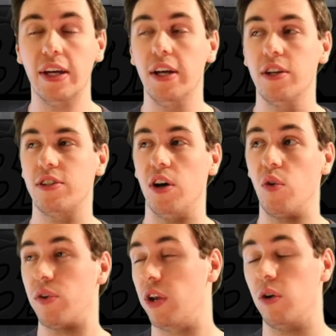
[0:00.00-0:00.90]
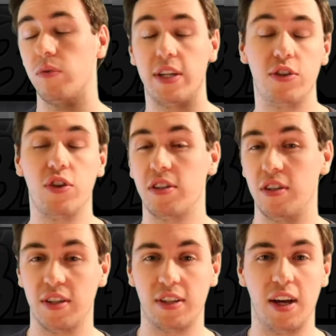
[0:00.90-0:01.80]
So, you know, he trusted
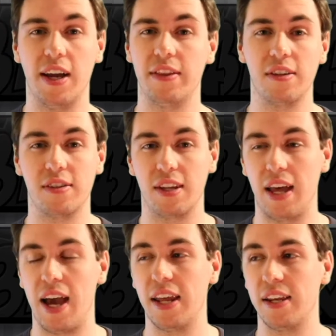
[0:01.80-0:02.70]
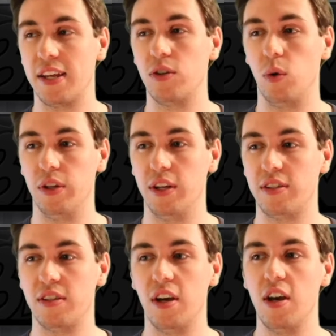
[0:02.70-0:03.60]
this guy and things like that, and he told us